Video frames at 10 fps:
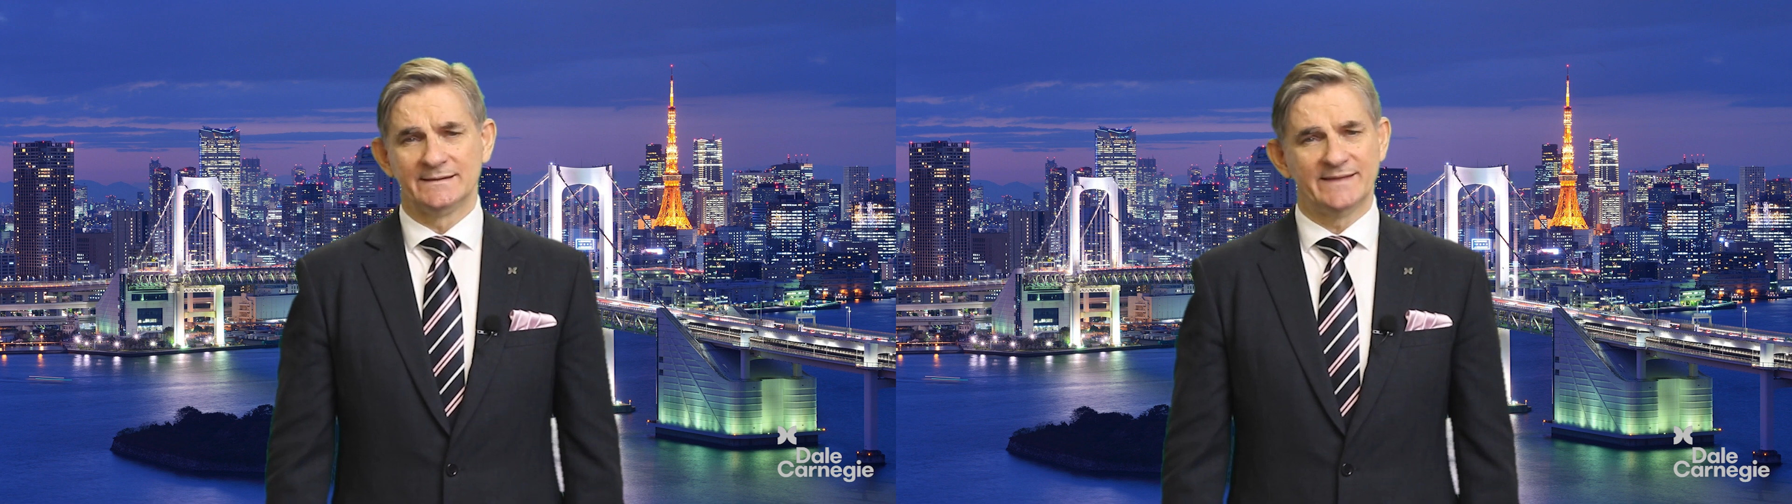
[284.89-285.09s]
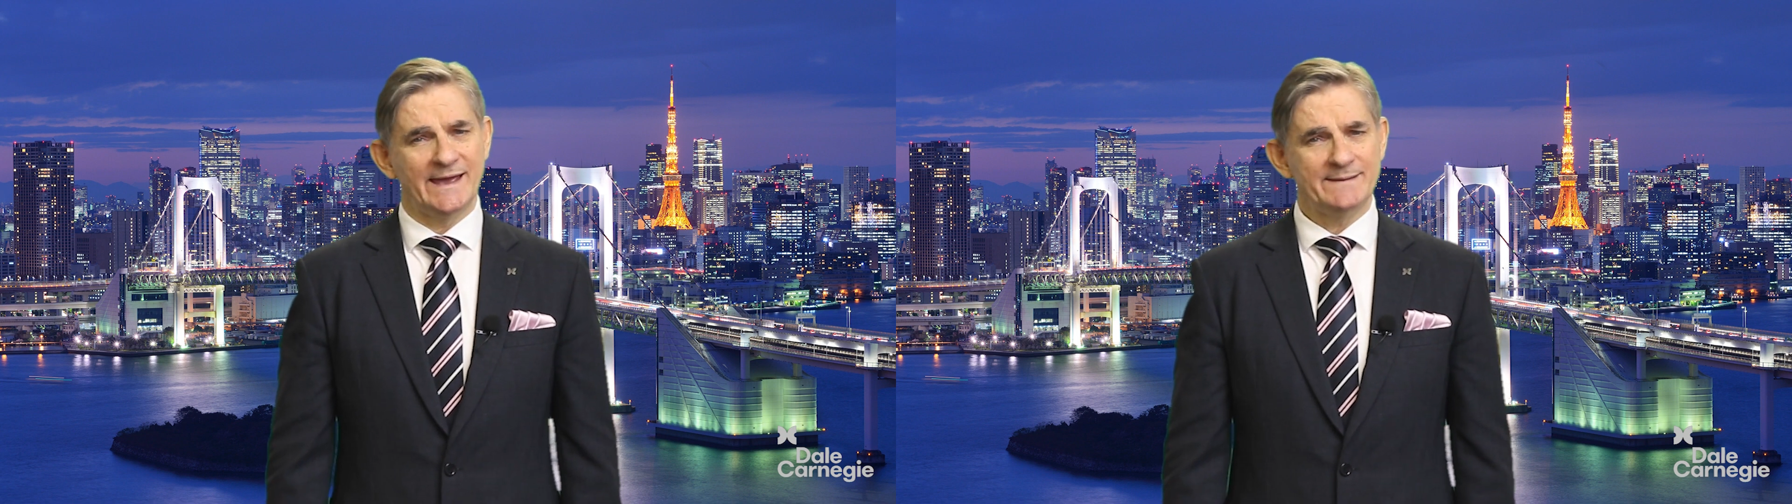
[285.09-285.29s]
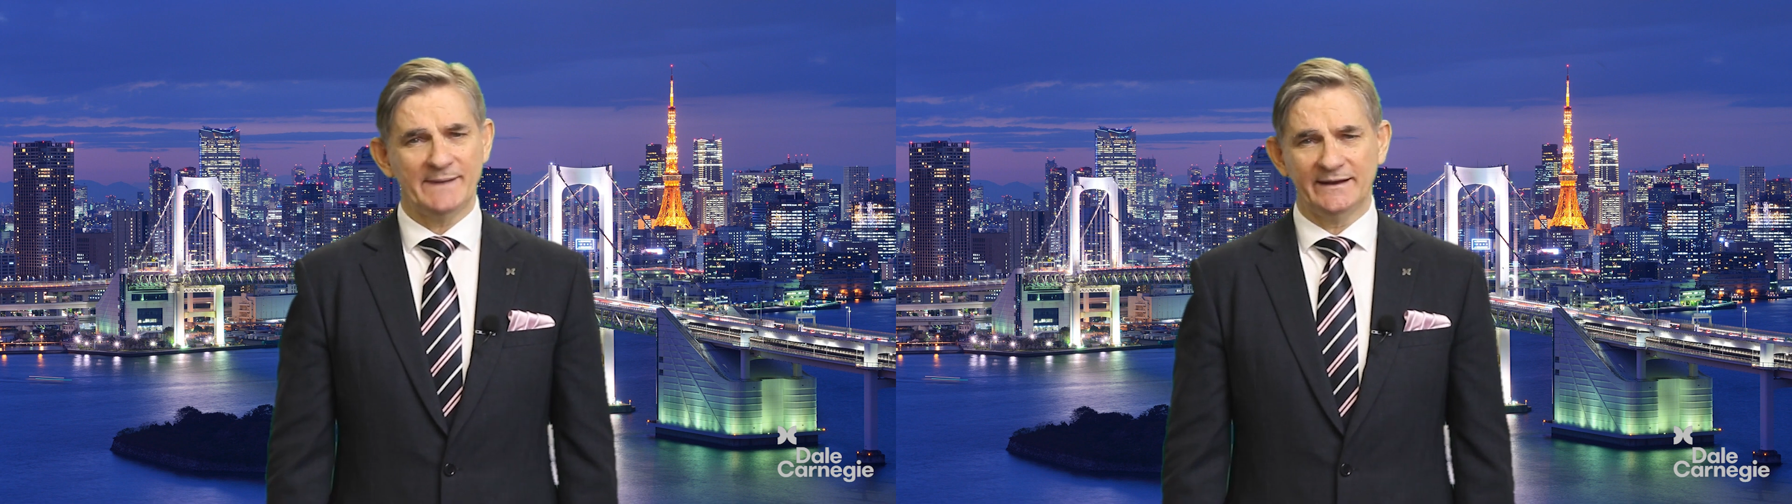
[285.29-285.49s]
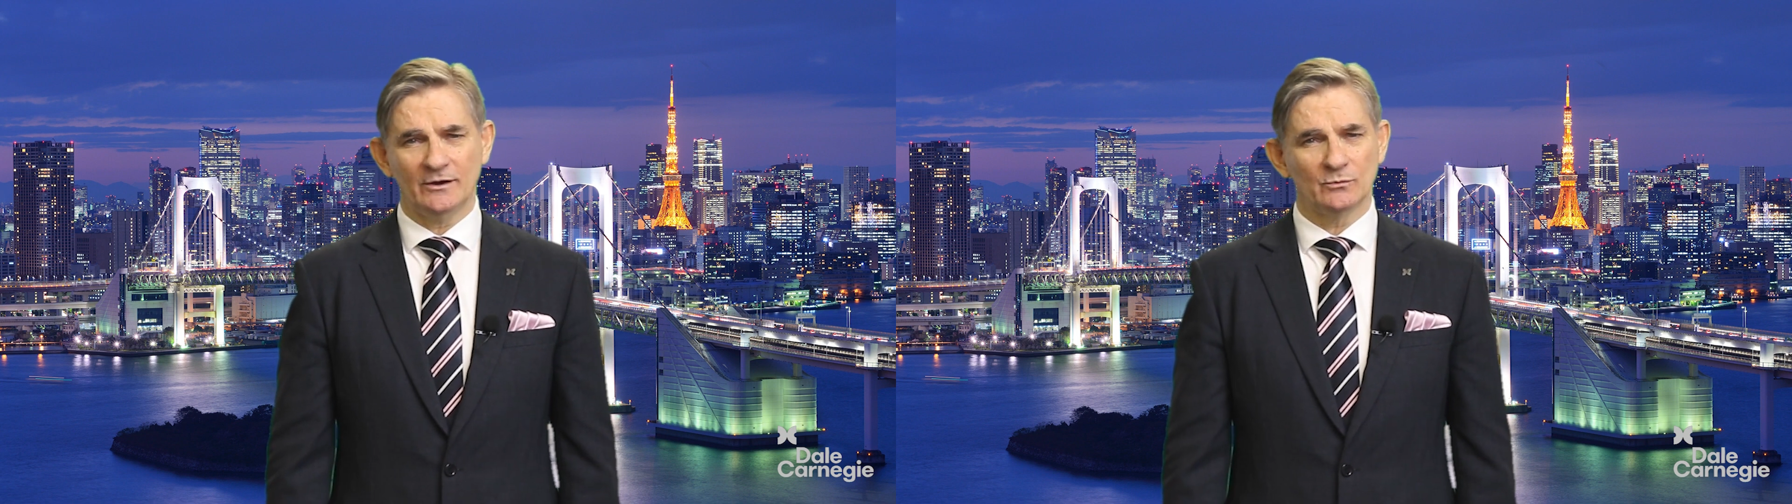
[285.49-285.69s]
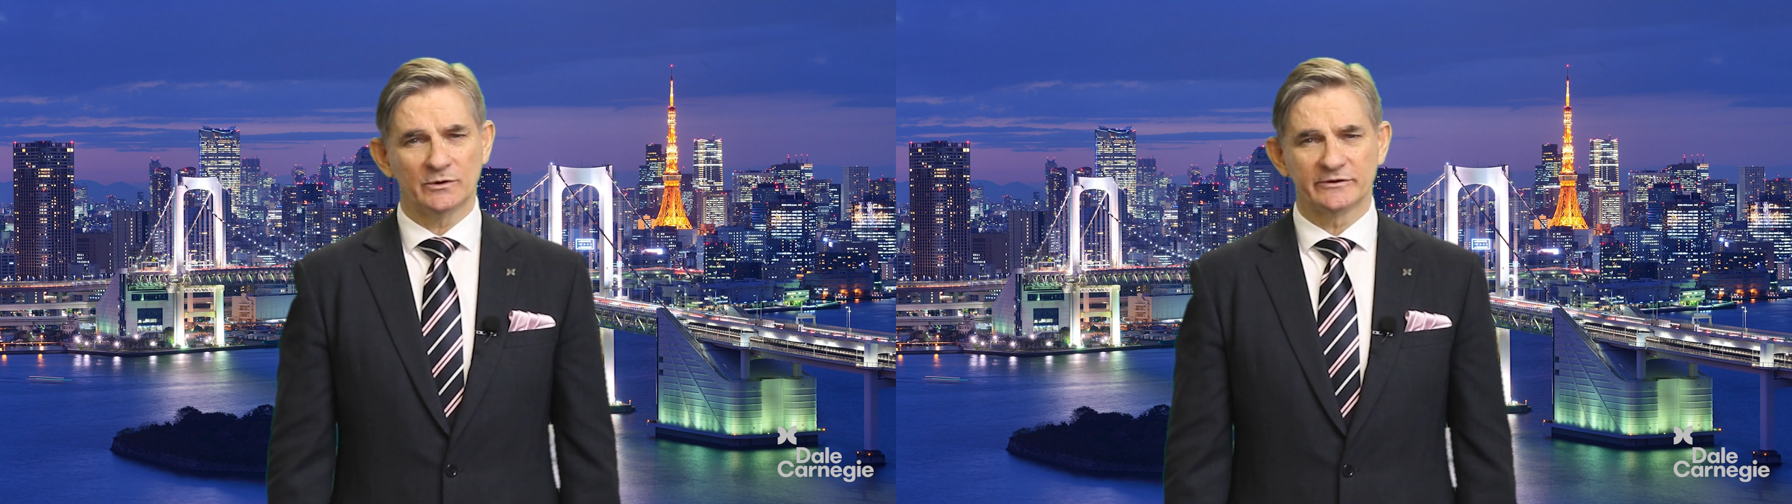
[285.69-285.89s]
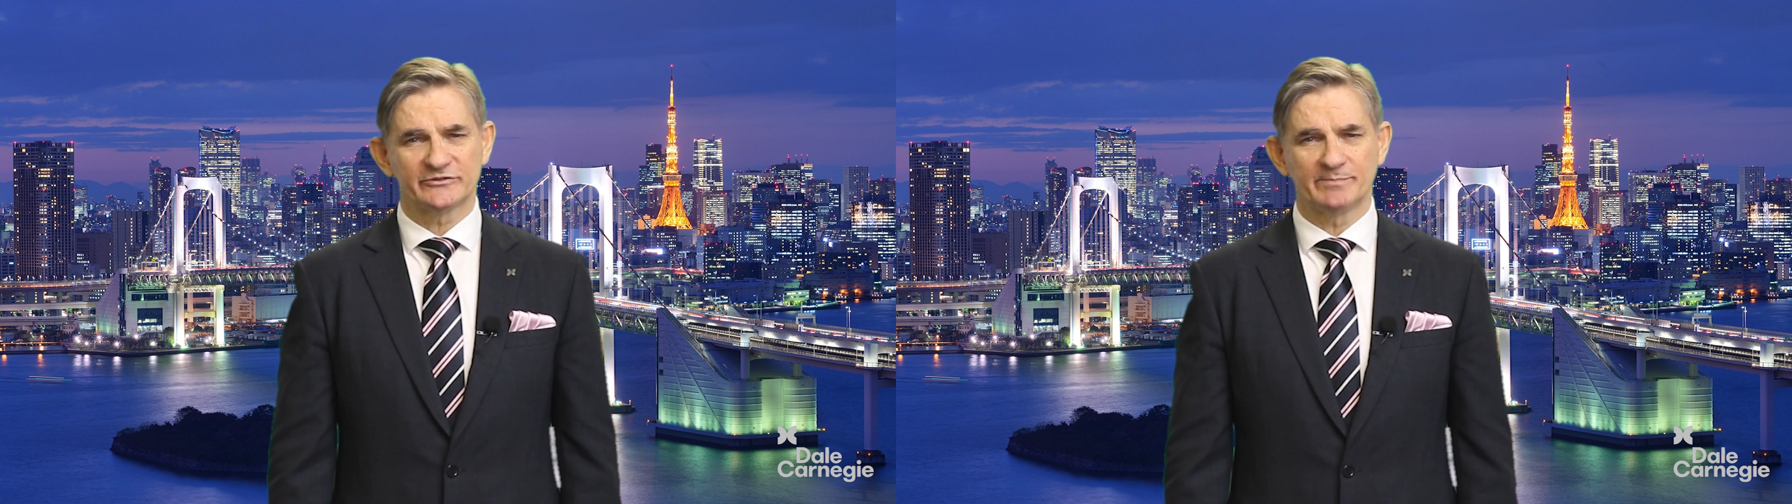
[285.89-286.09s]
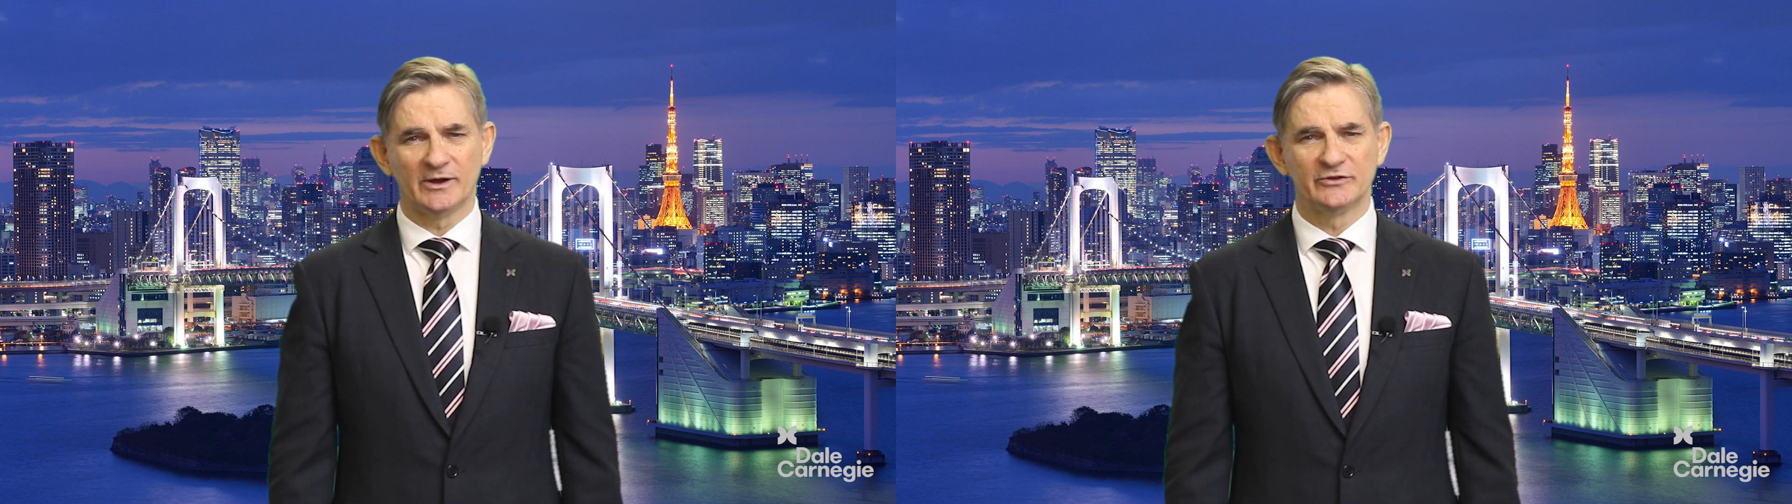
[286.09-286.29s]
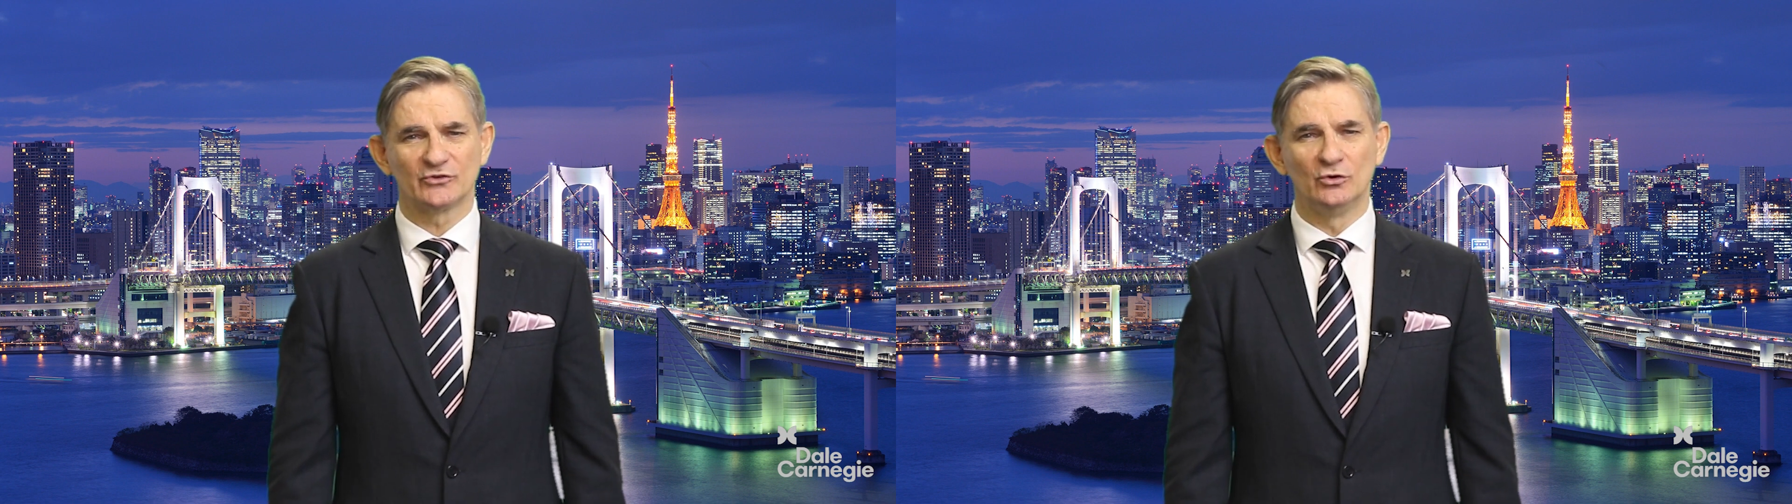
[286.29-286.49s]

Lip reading: they may not want to expose